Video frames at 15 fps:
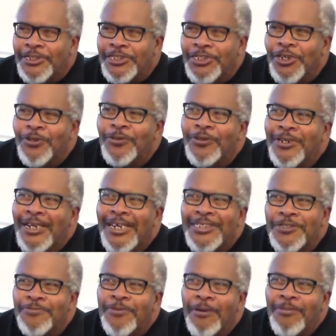a show on
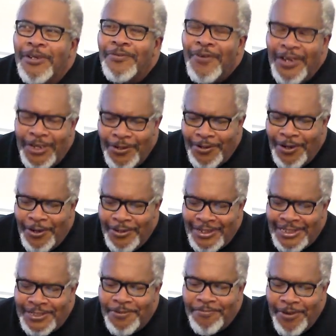National Public Radio called
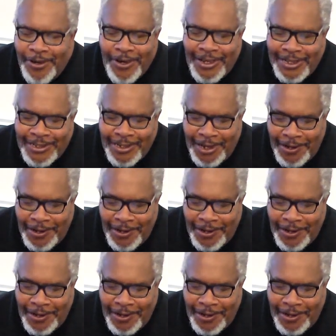This American